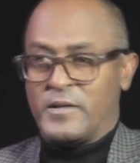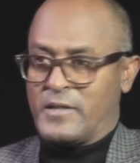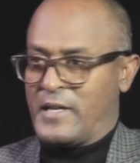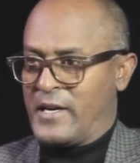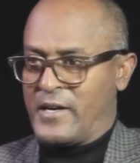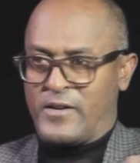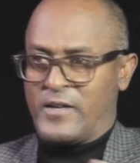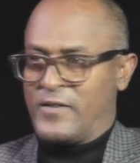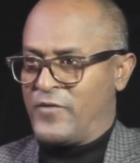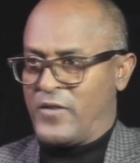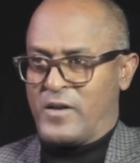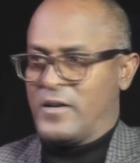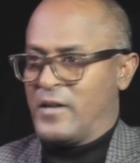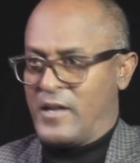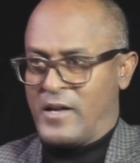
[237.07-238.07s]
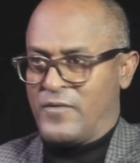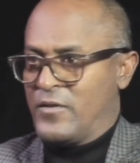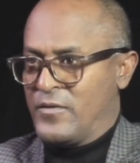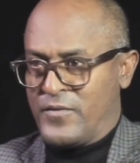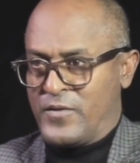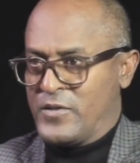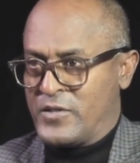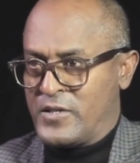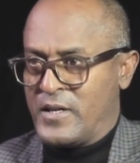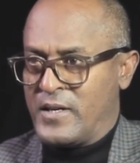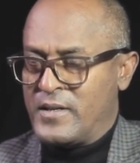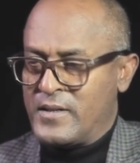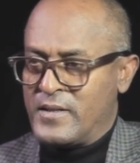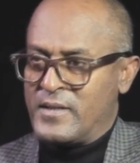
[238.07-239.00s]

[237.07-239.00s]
love on first sight?